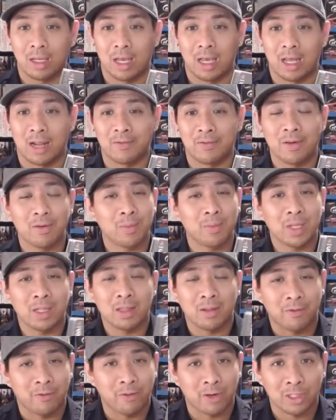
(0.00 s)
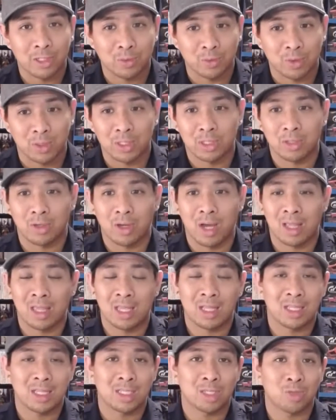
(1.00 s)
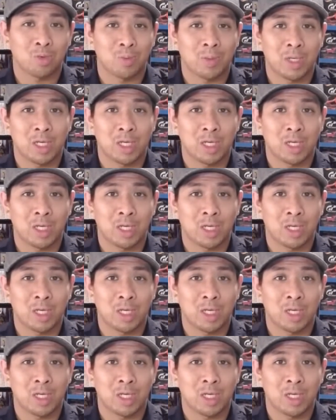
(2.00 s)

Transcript: and I've never beaten the first one, so I think this would